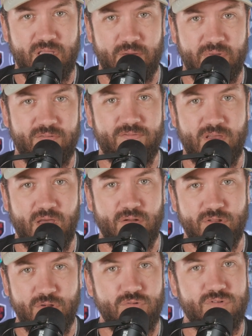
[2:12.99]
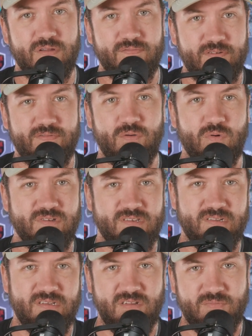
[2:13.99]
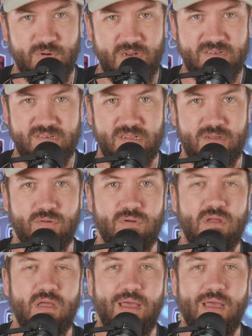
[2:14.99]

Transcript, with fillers: can be found using fifty-one sixty spring steel,